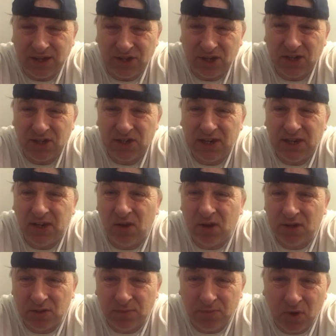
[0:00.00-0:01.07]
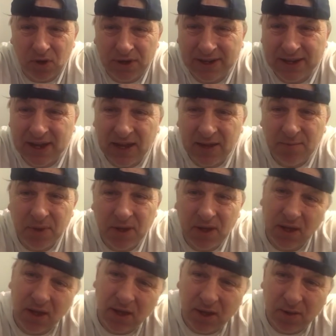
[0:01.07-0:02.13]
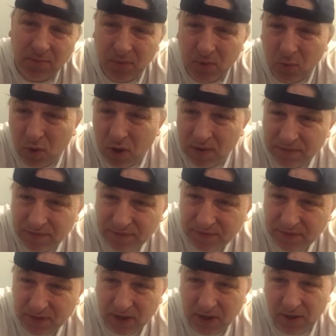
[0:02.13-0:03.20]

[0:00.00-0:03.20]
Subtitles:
you can see, guys, I'm not at a game. My wife